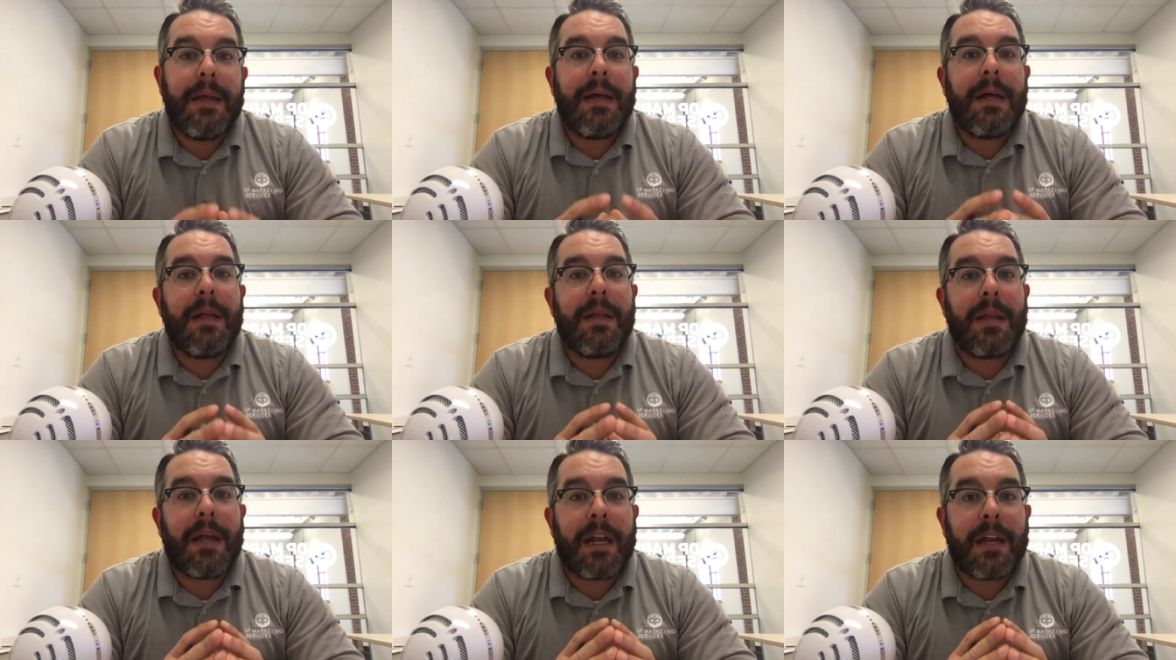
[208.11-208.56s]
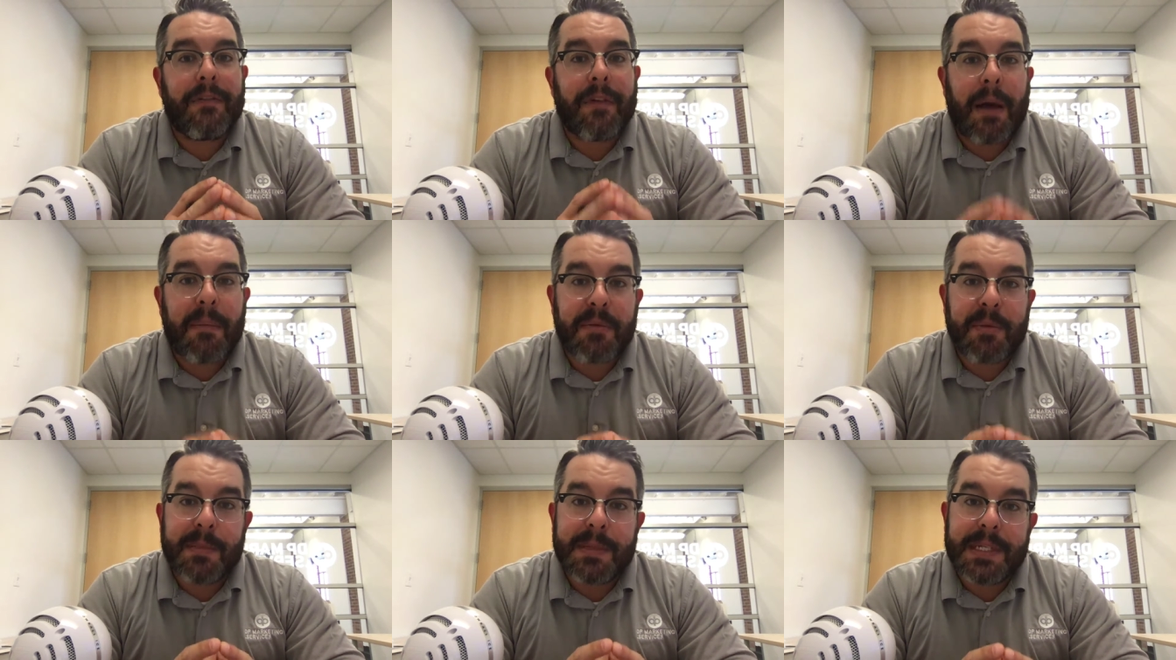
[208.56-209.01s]
a lot of
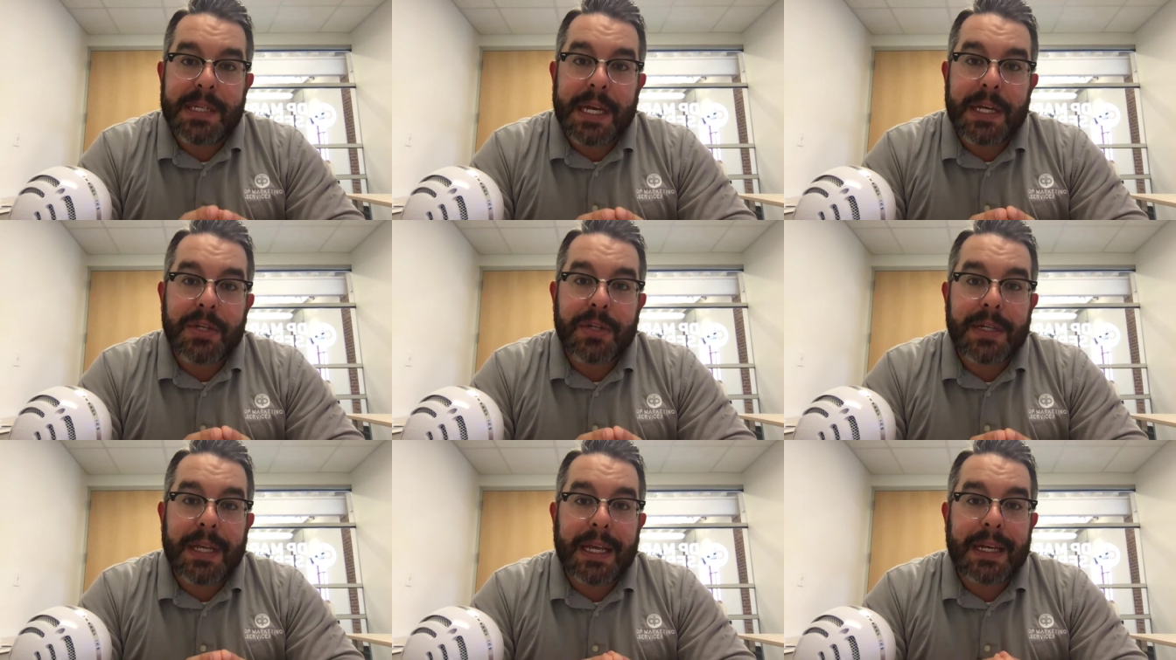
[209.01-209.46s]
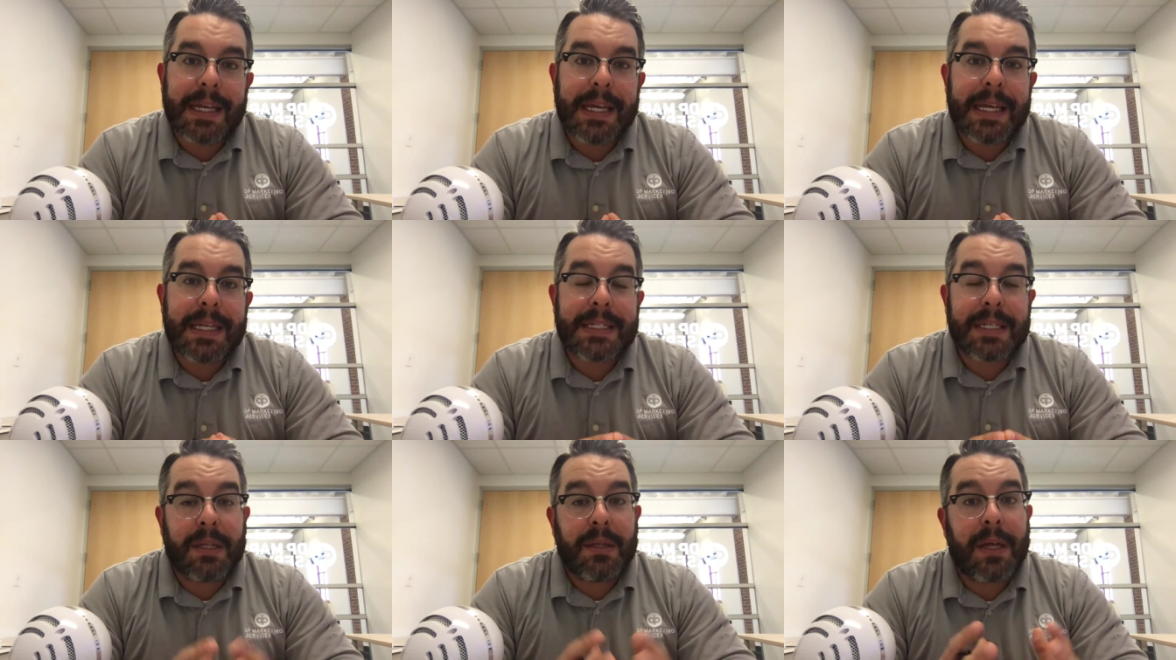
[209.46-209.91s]
optimization
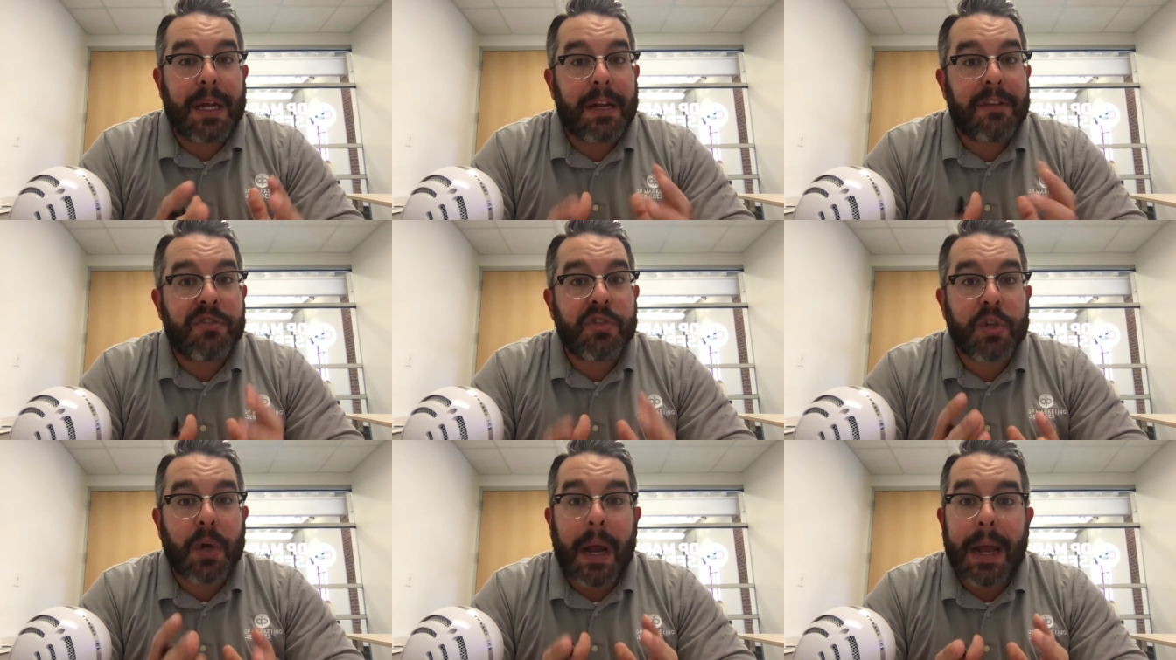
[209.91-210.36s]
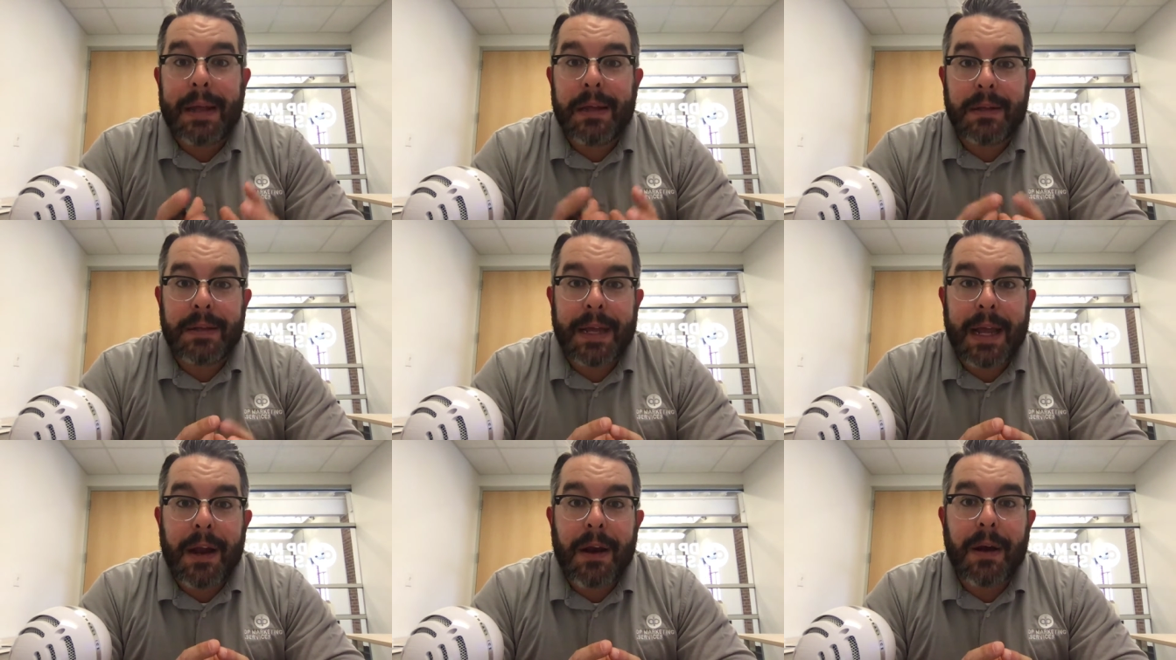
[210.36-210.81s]
techniques, a lot of trial
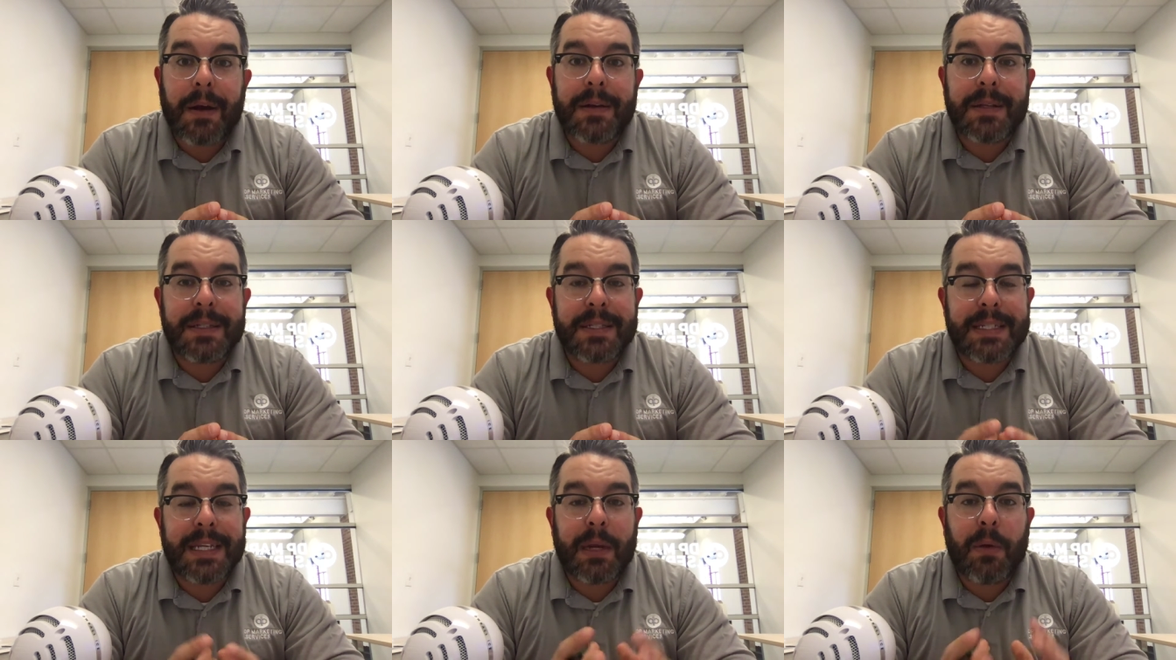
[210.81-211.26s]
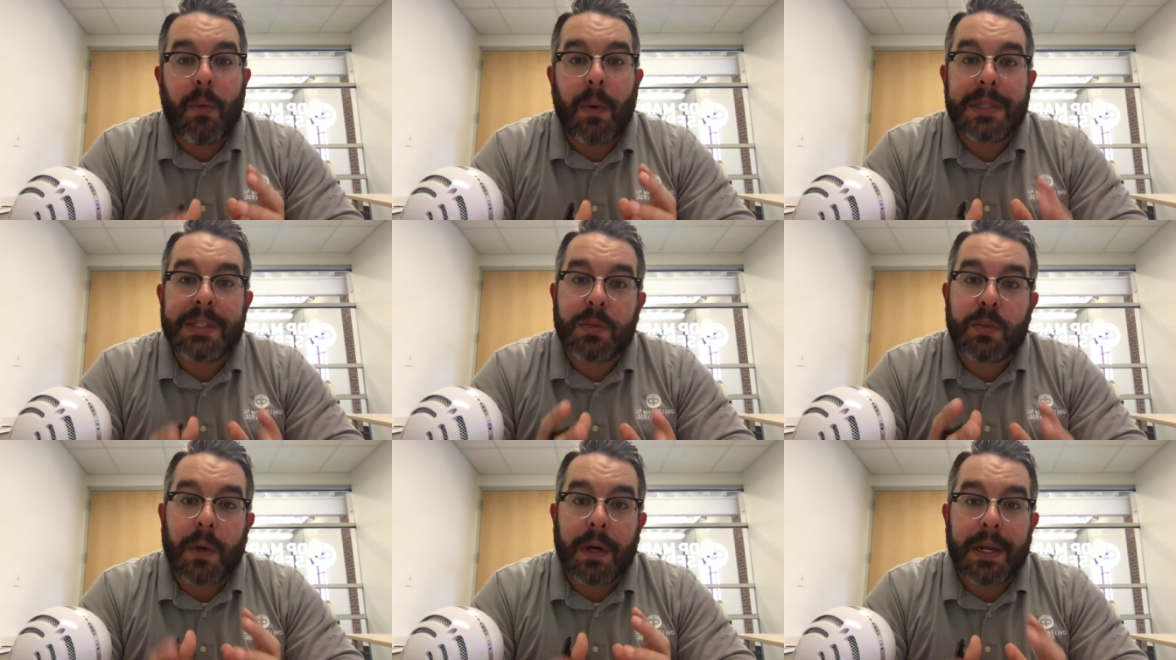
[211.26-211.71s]
and error to see
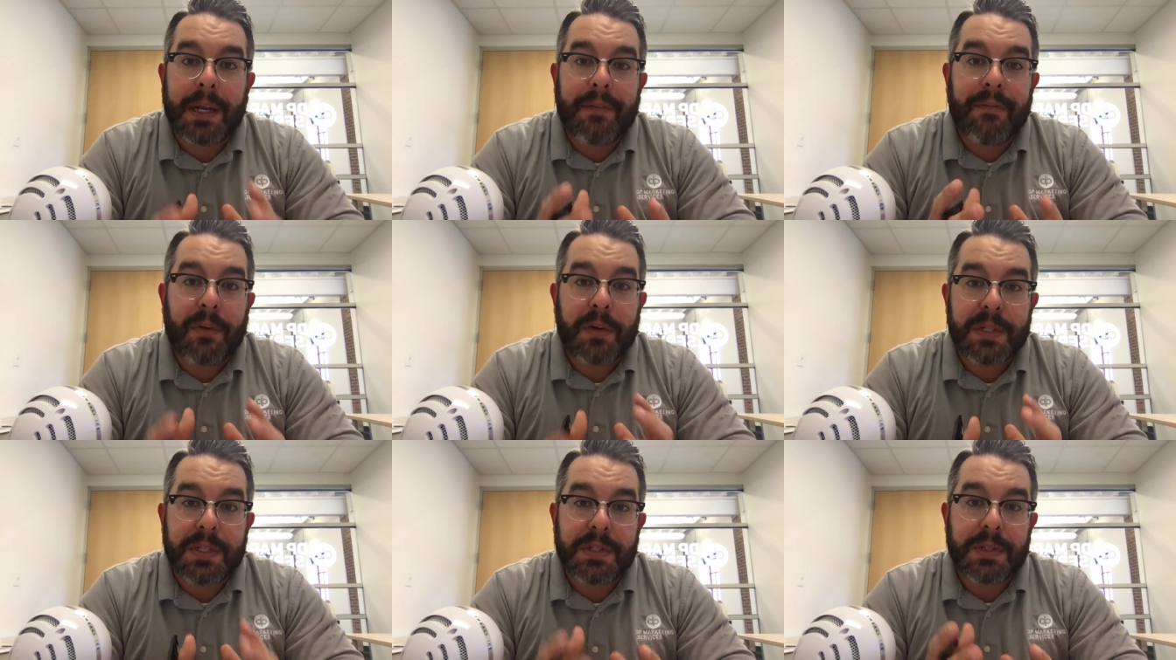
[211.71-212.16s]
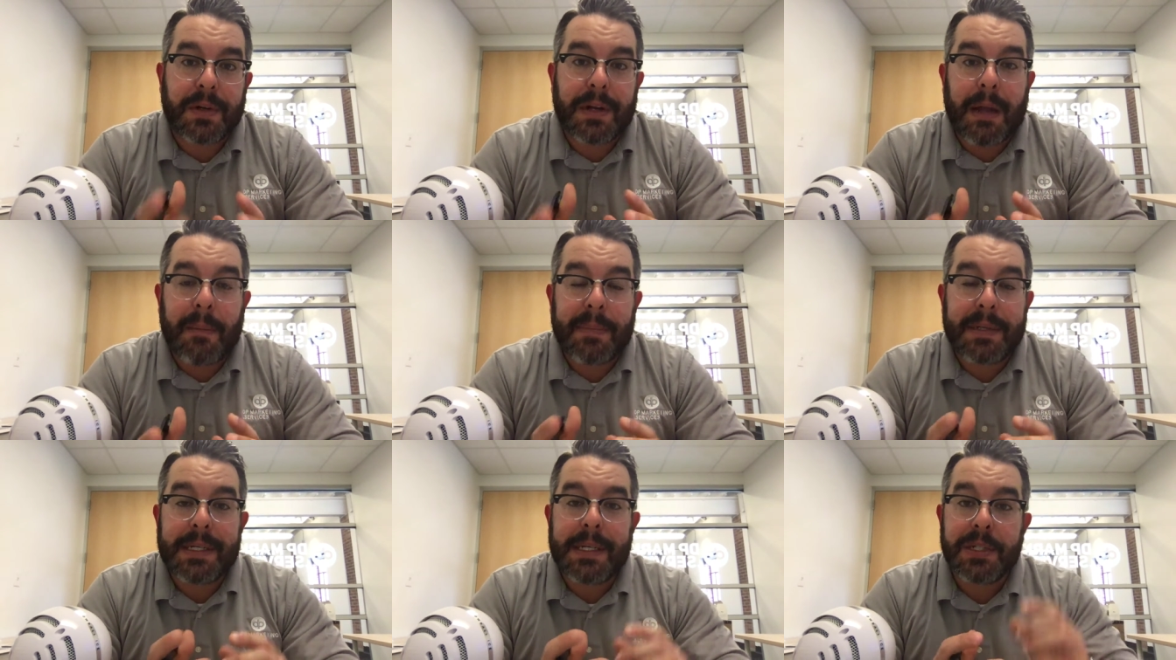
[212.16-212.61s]
what's working versus your
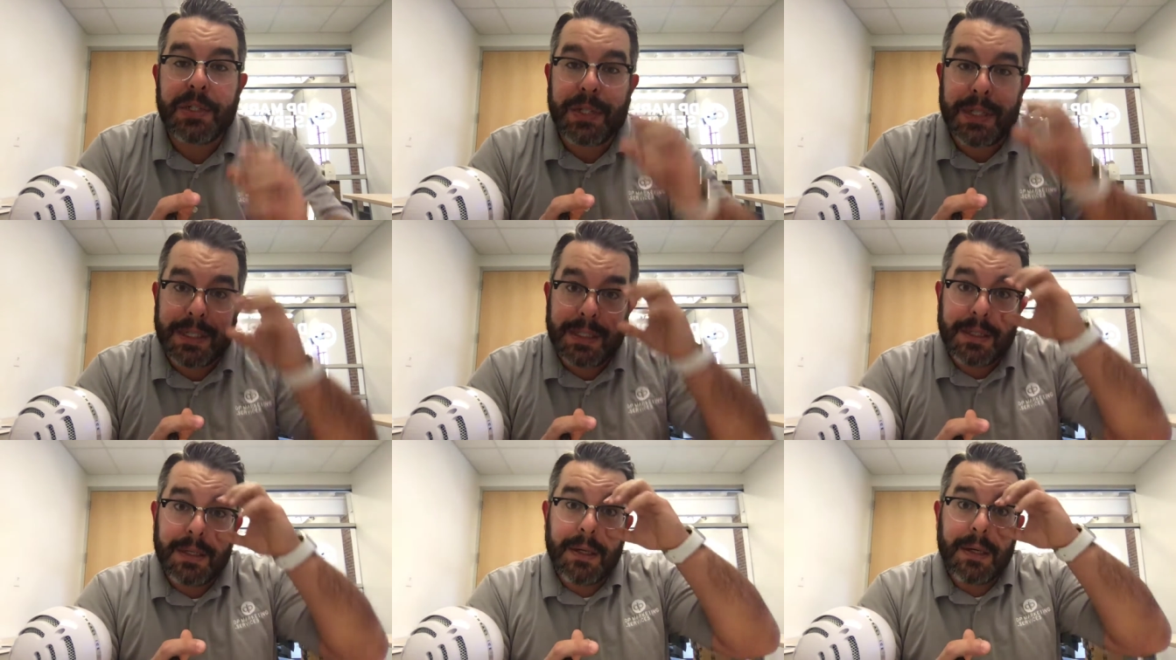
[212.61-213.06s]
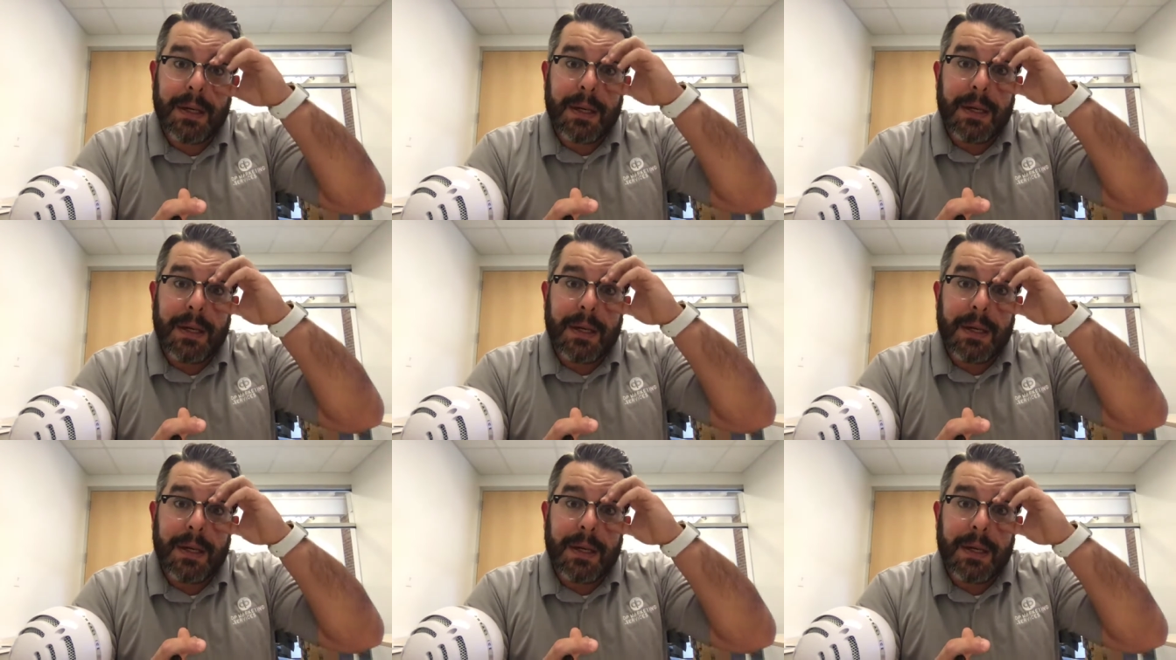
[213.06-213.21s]
competition.